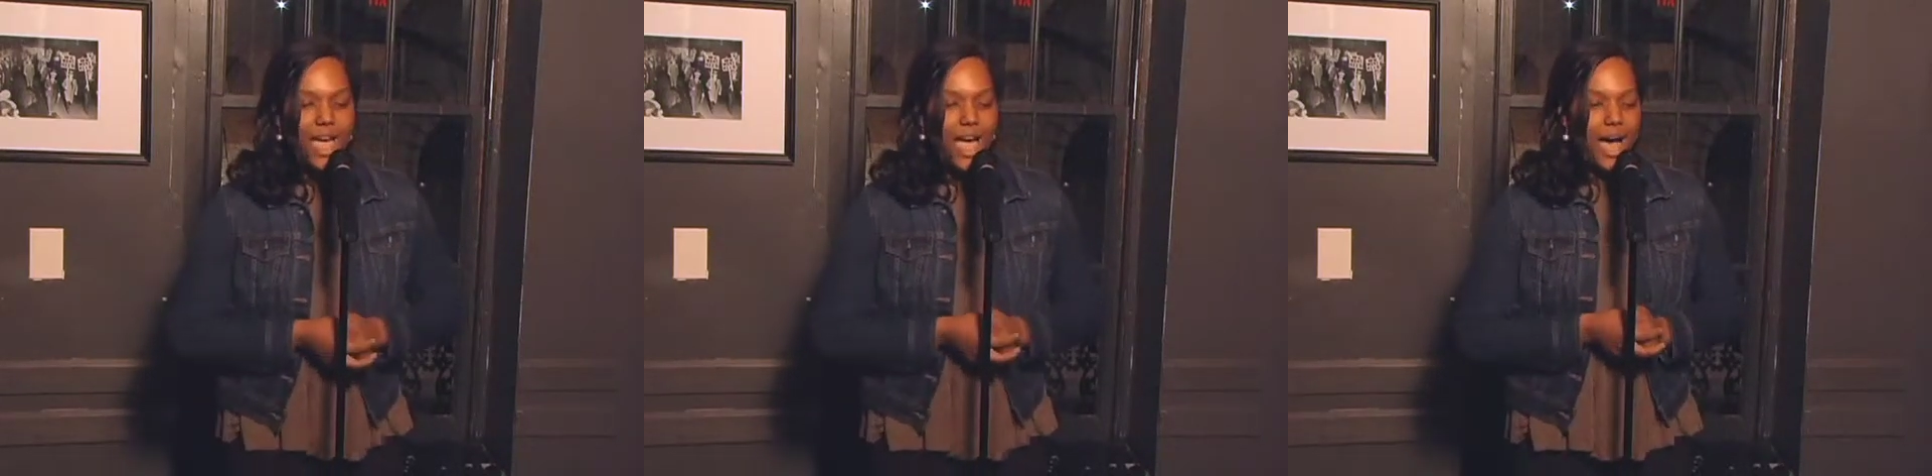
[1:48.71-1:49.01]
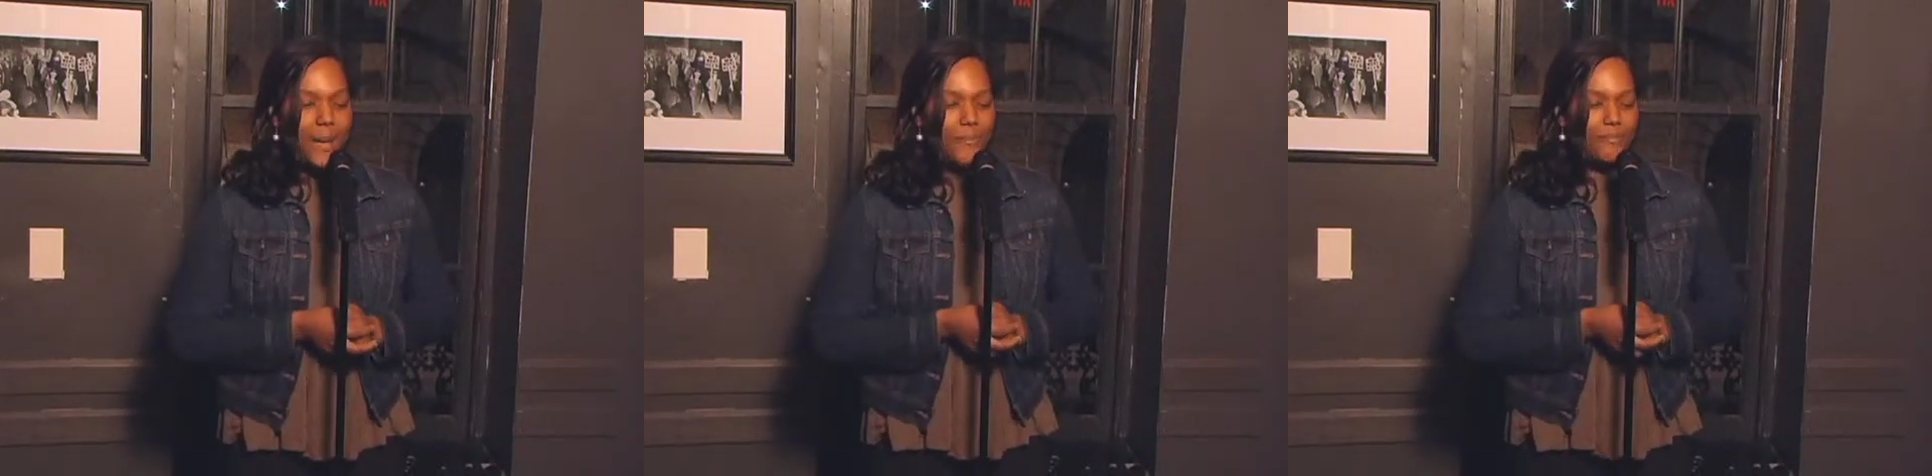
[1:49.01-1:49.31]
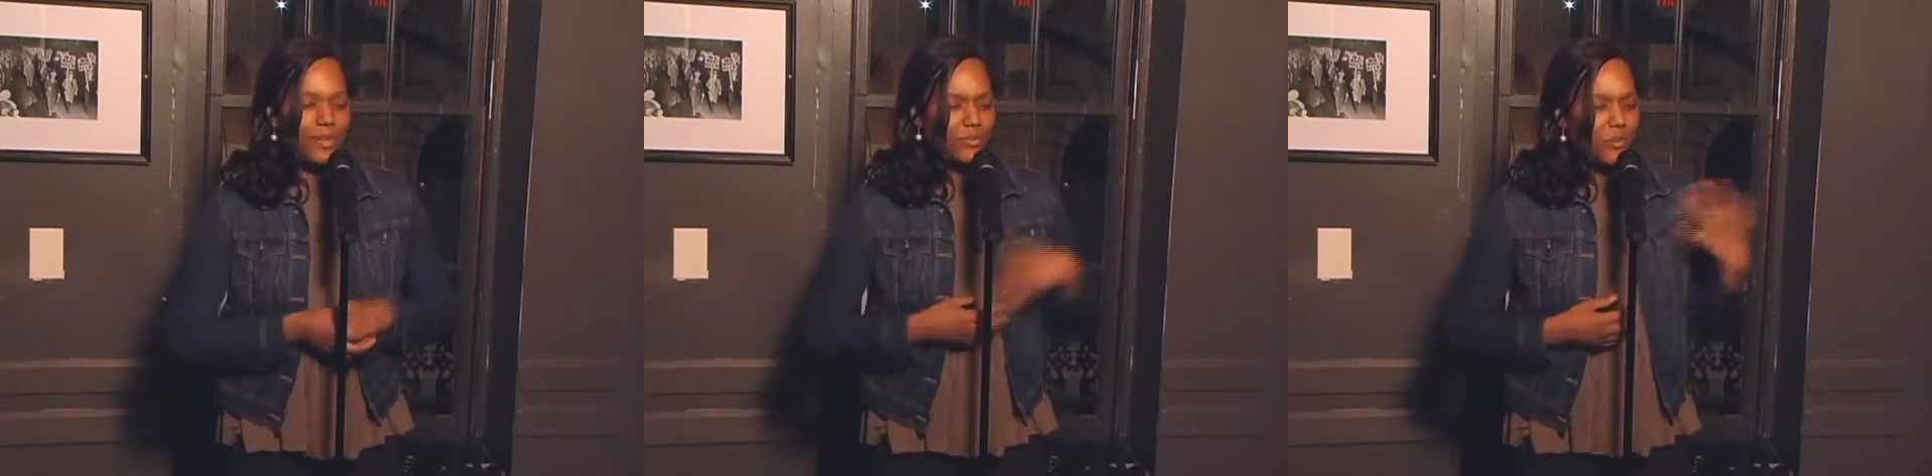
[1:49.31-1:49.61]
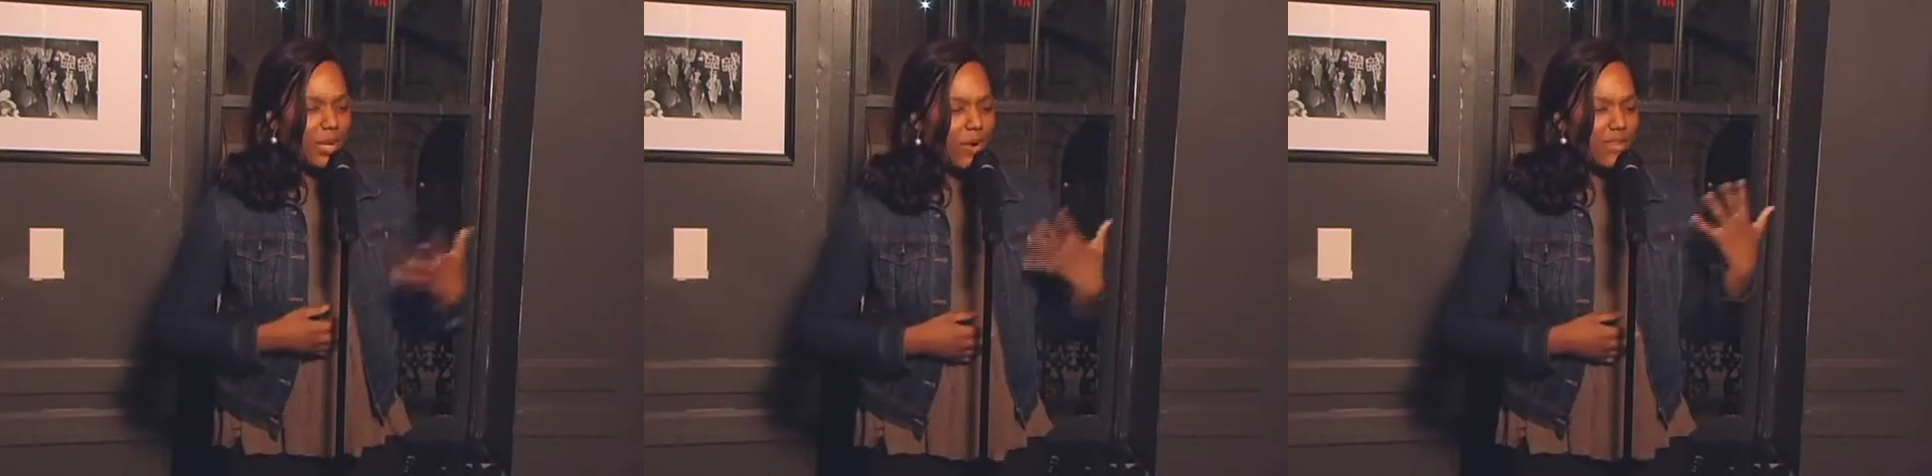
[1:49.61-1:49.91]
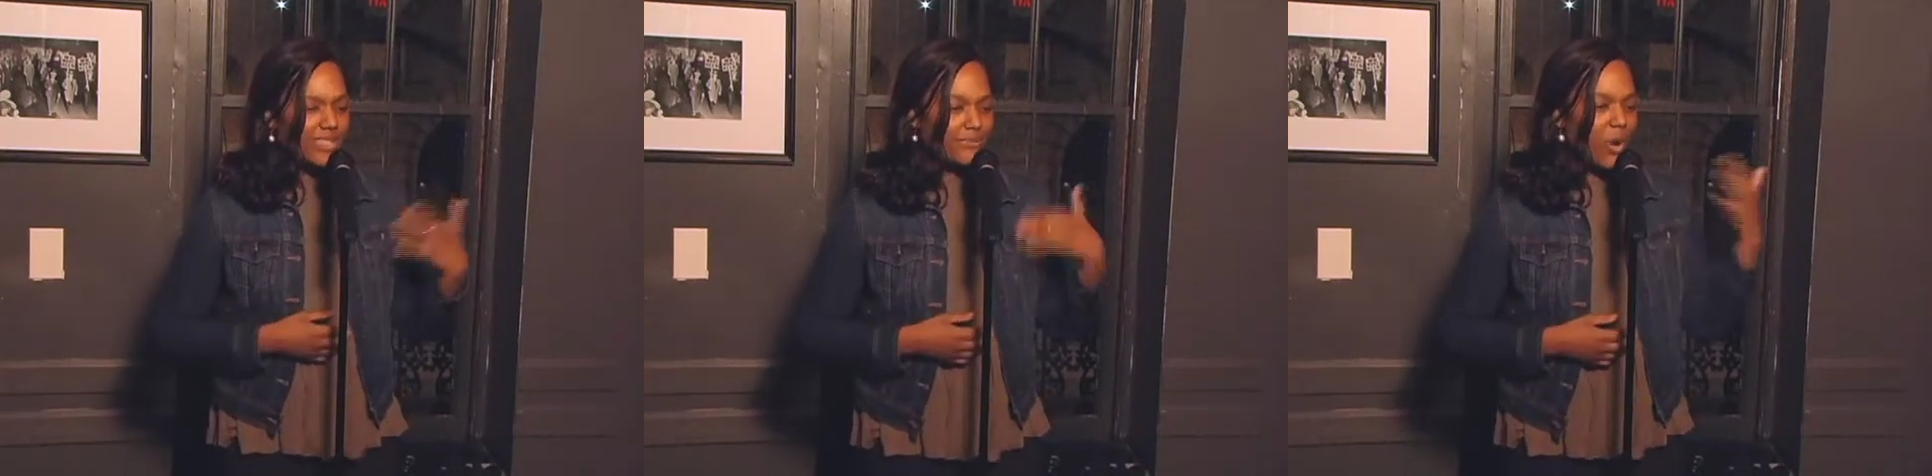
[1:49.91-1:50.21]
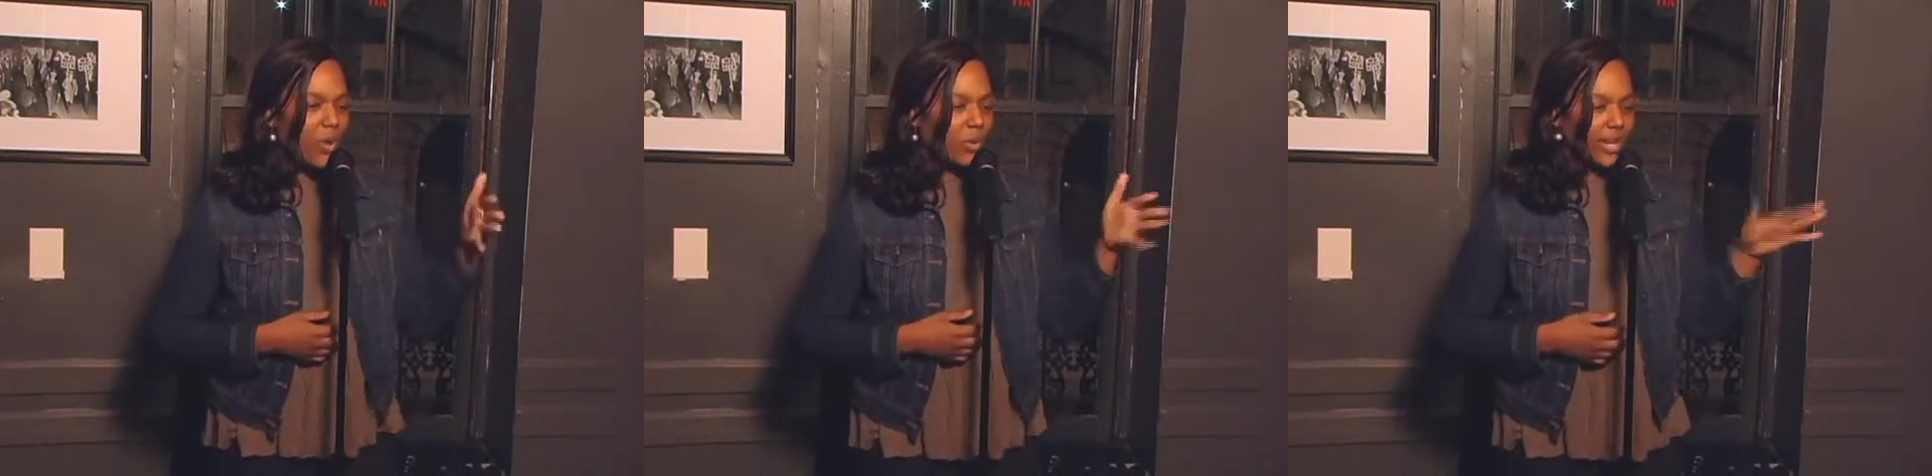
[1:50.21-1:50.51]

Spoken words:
But we go on this boat,